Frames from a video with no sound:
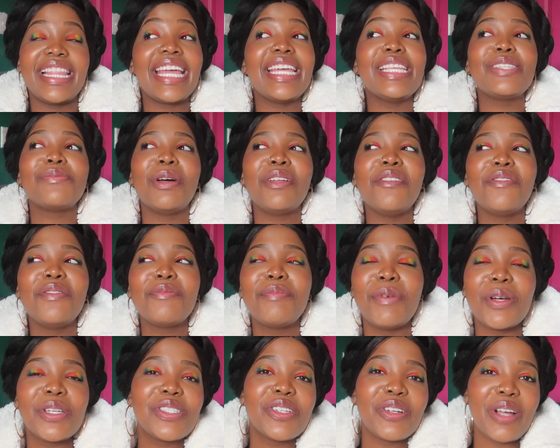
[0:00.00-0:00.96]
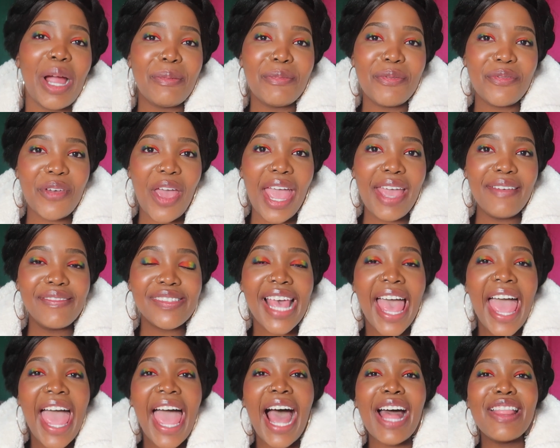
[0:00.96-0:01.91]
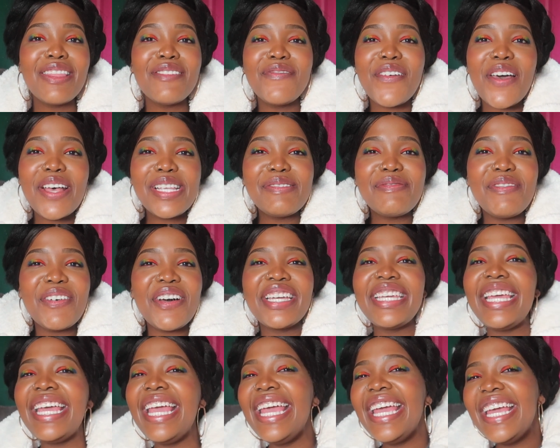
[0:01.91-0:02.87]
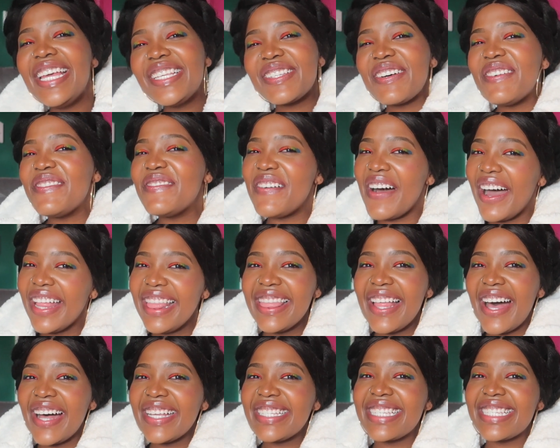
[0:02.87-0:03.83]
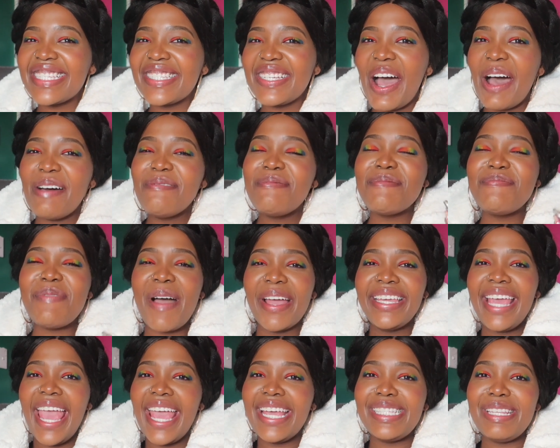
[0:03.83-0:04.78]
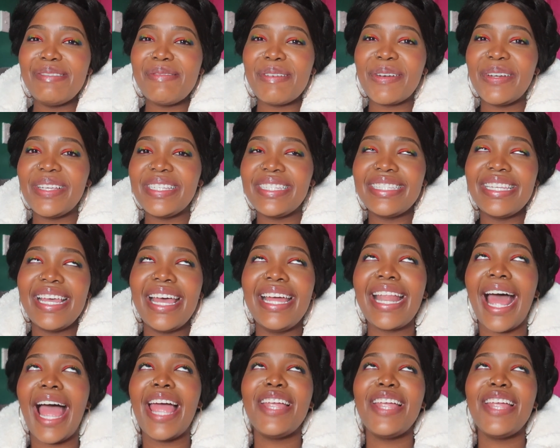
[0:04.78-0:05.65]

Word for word: Like it's one of the Bookstagram faves. And the first book is One Last Stop by Casey McQuiston.